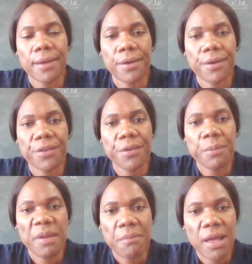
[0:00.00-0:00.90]

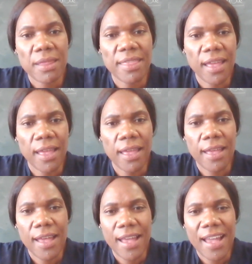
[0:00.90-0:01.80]
Remember
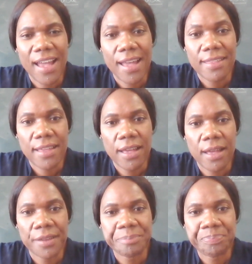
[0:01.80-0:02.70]
the
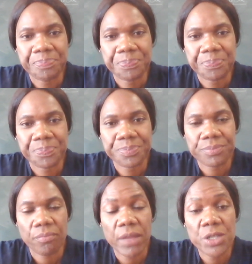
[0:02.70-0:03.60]
other
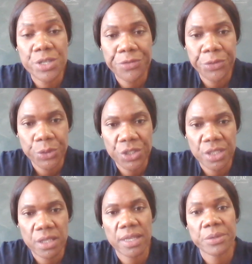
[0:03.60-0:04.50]

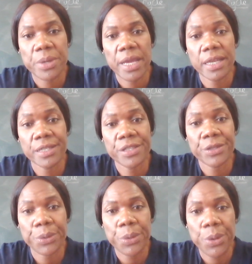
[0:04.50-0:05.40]
devotion that we had in
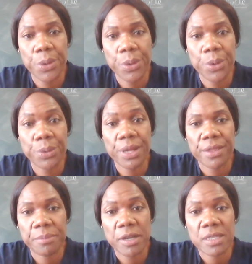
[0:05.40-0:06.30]
the hall where
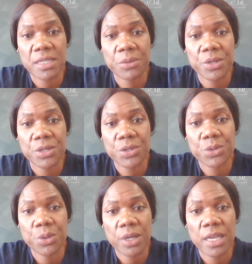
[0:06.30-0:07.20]
the pastor was
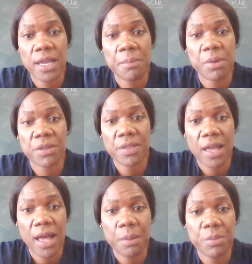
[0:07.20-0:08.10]
talking about the
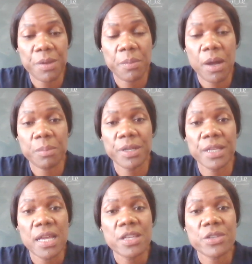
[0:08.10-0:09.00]
hubbly
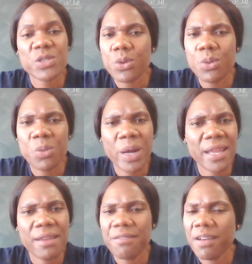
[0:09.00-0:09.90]
bubbly. So
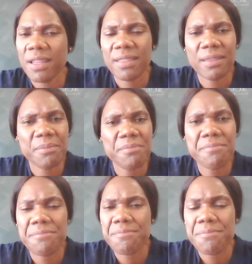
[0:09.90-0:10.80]
whatever
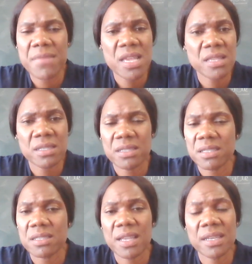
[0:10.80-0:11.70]

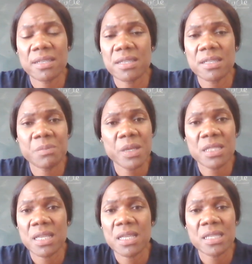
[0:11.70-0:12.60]
means that this
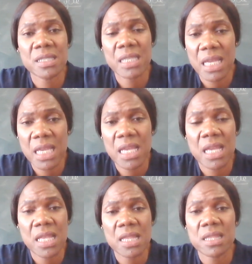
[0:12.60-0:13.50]
person is
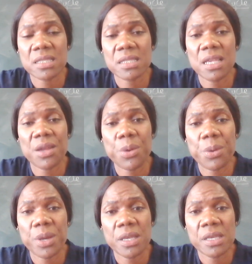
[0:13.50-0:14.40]
taking in the
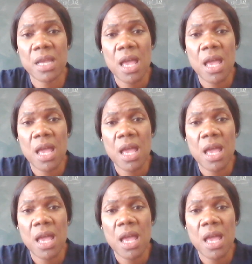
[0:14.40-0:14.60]
cigarette,